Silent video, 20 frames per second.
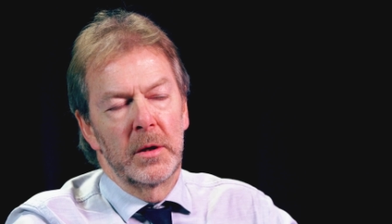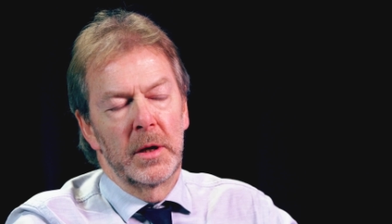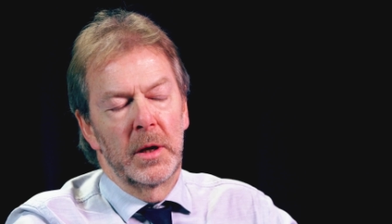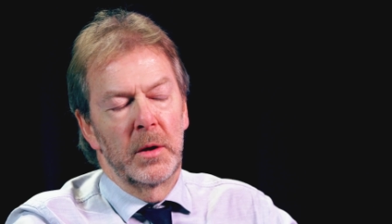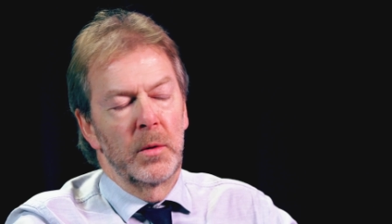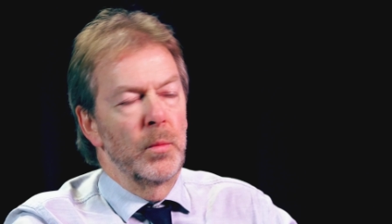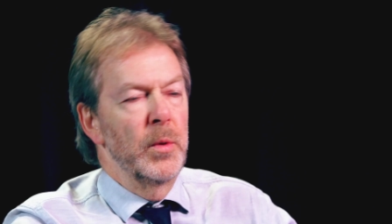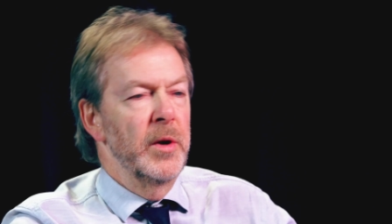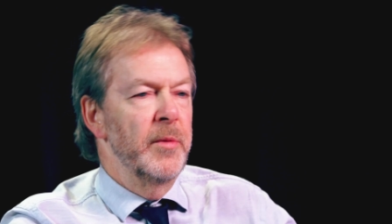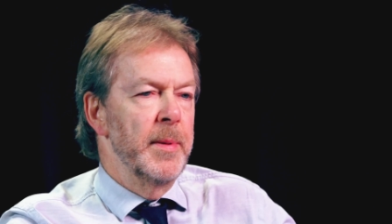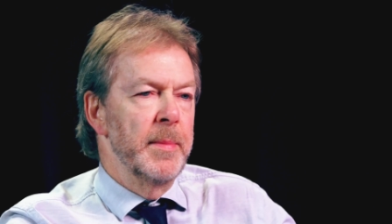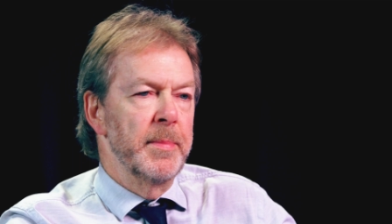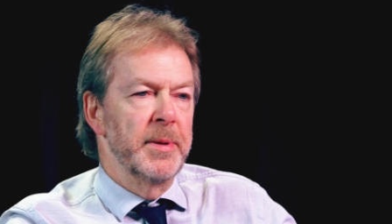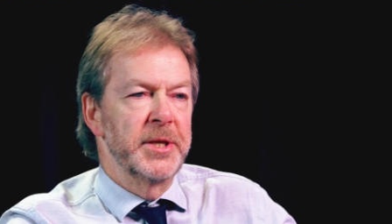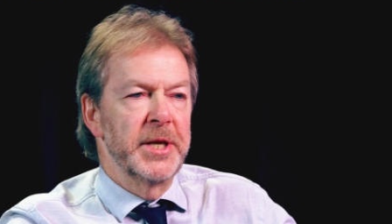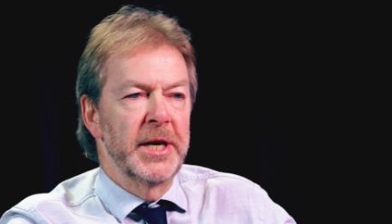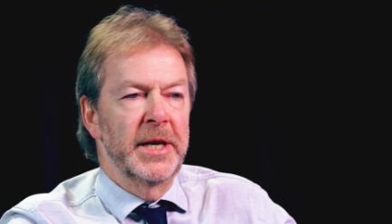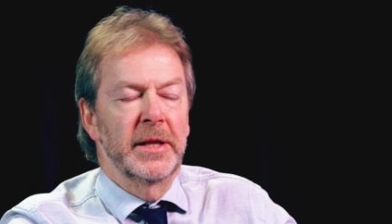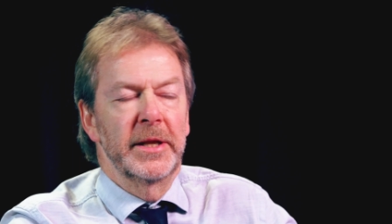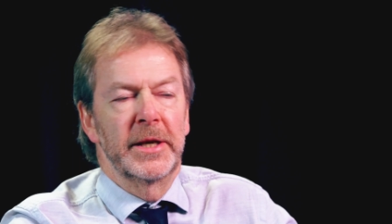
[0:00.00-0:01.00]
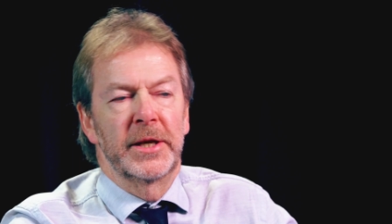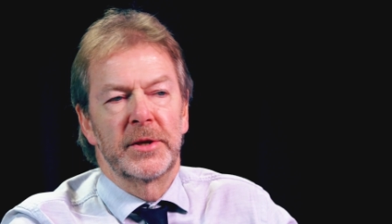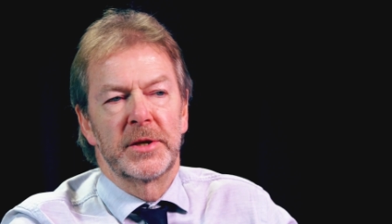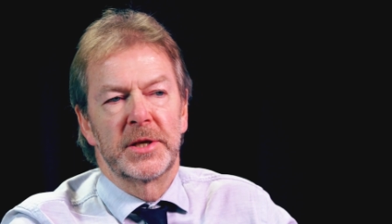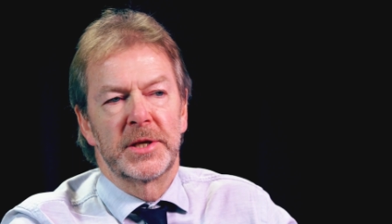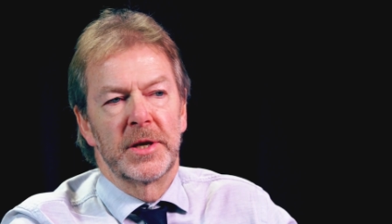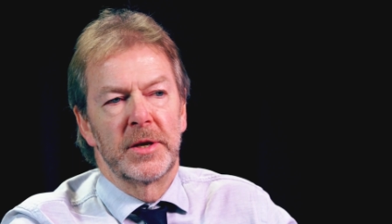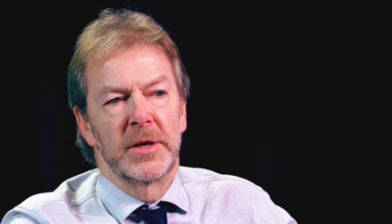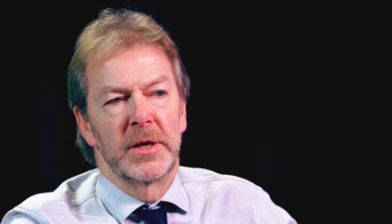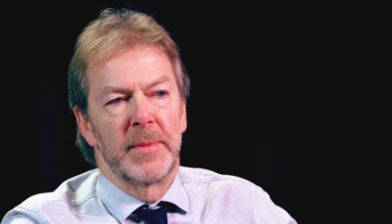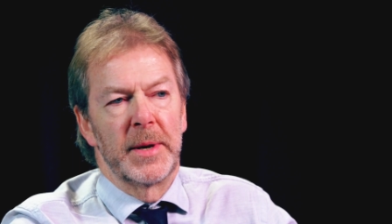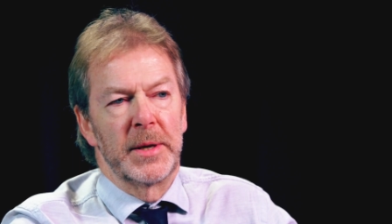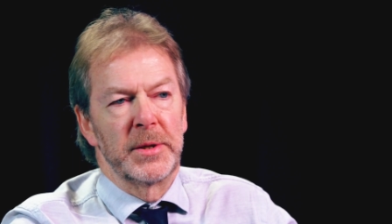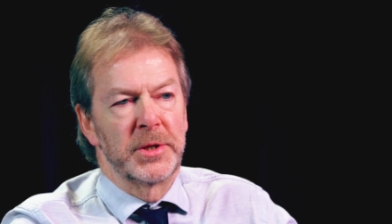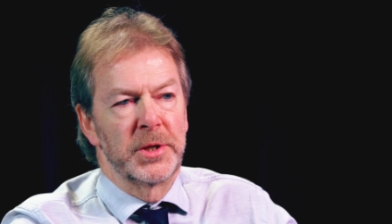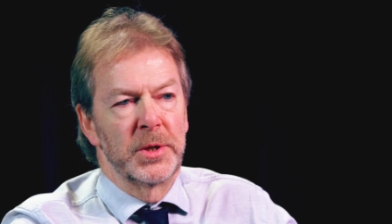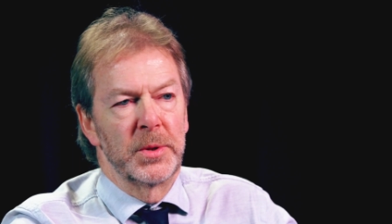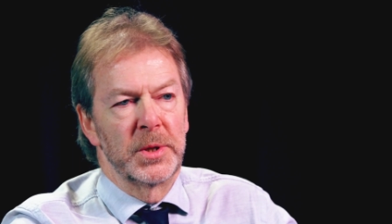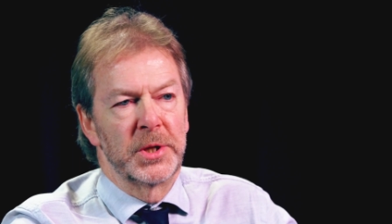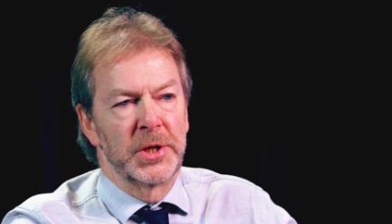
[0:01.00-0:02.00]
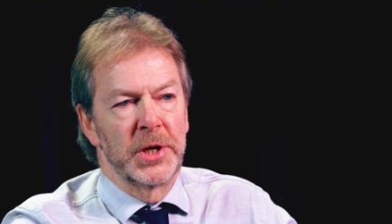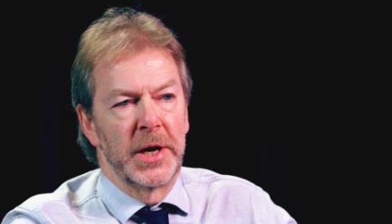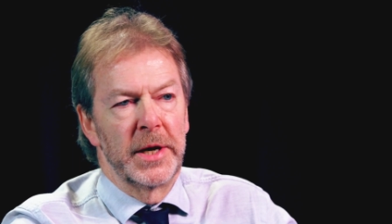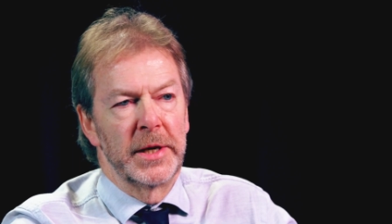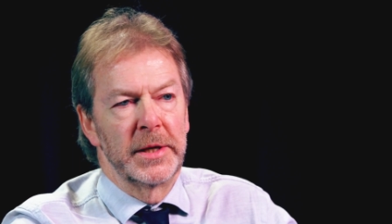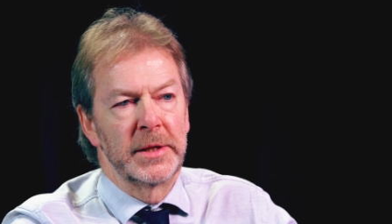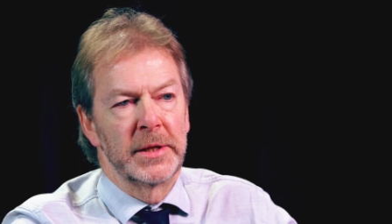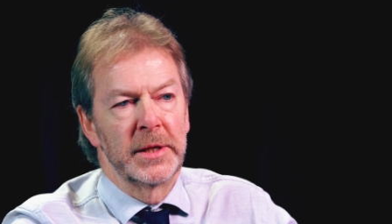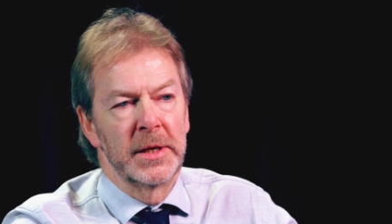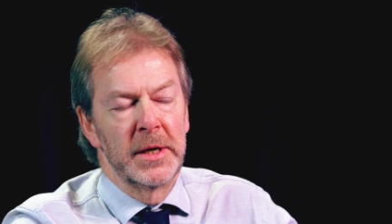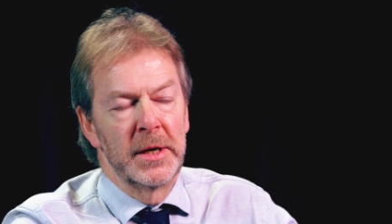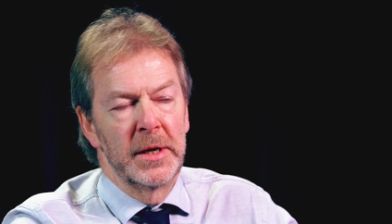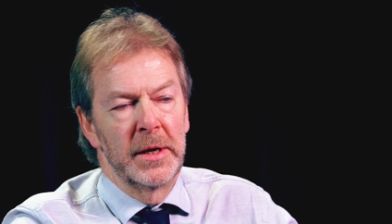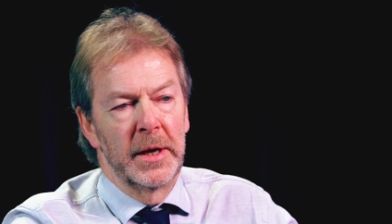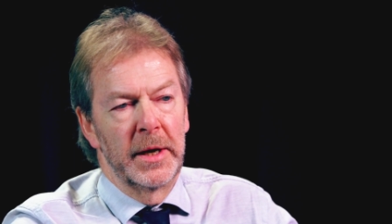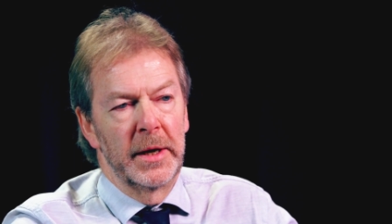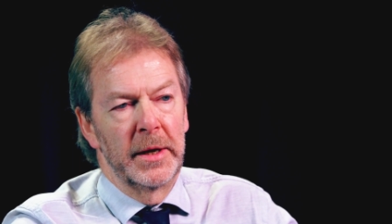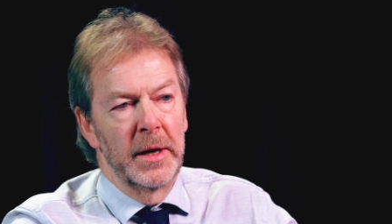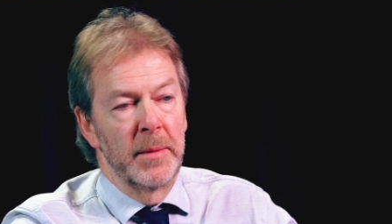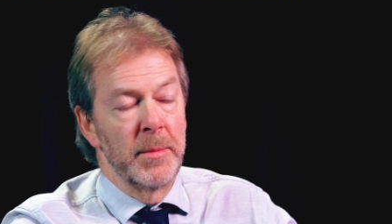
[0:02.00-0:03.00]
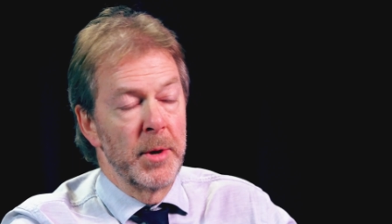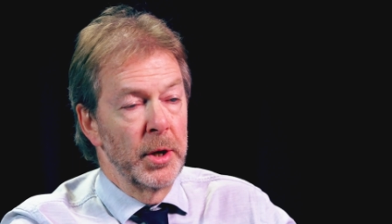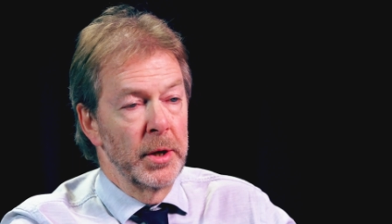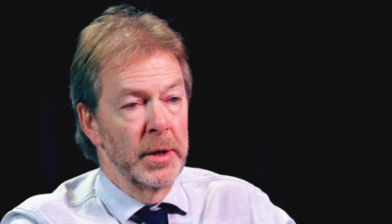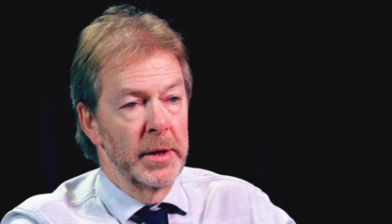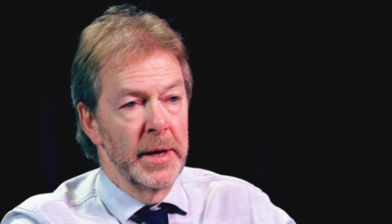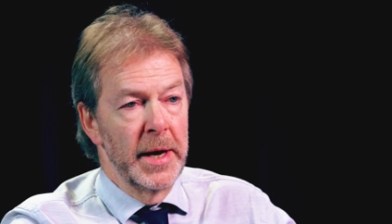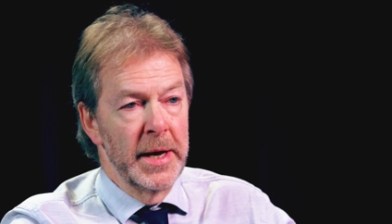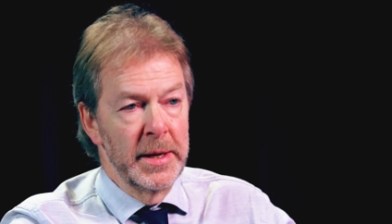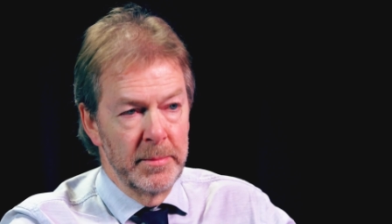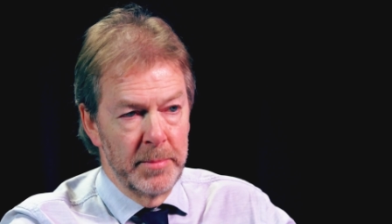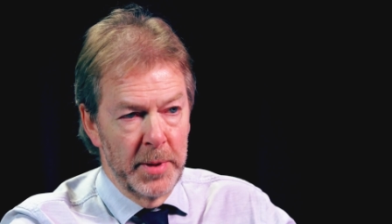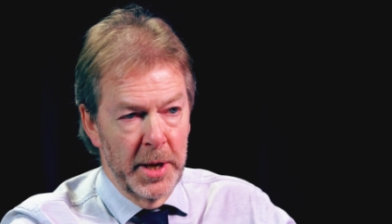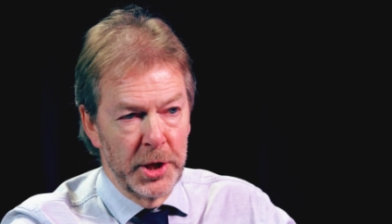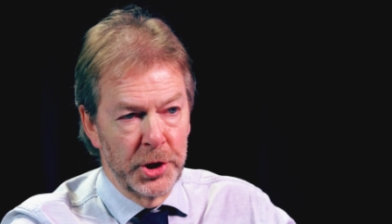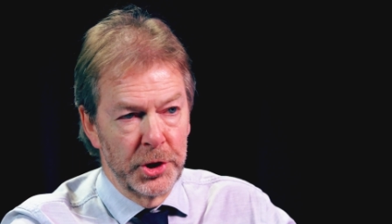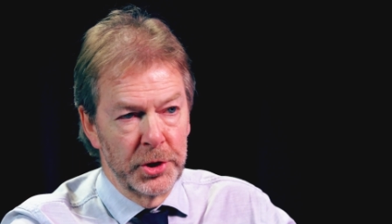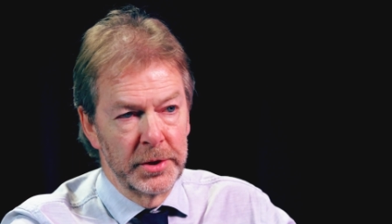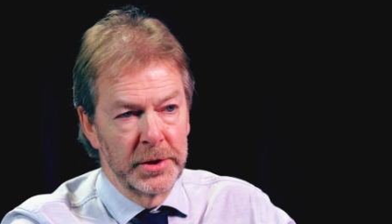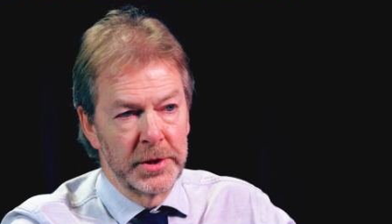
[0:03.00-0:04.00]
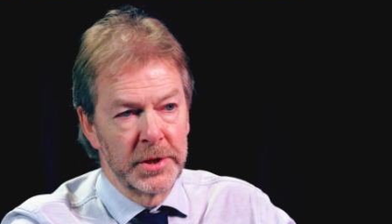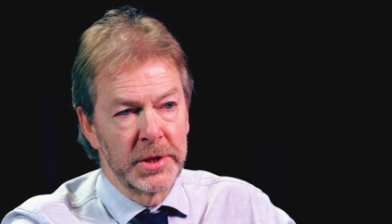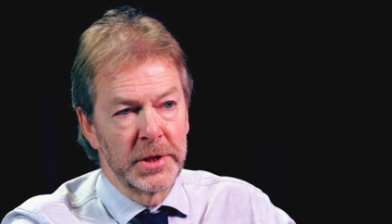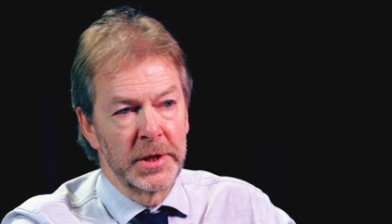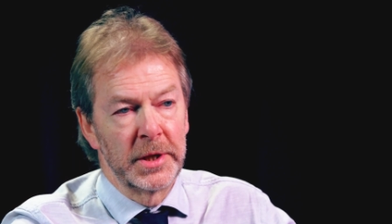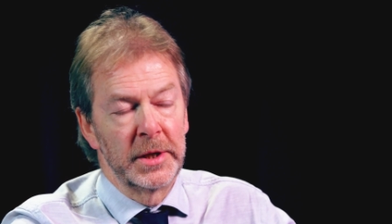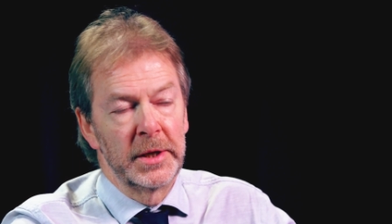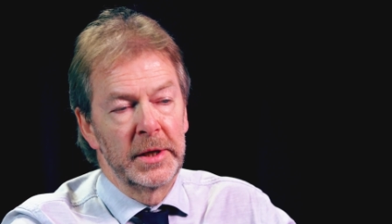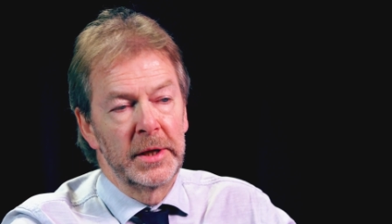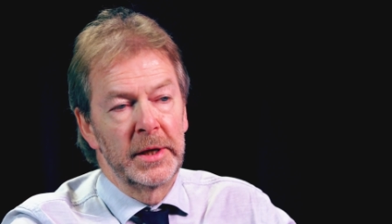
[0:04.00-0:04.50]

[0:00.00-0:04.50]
Uh, we've been particularly concerned about suicide uh, among inpatients.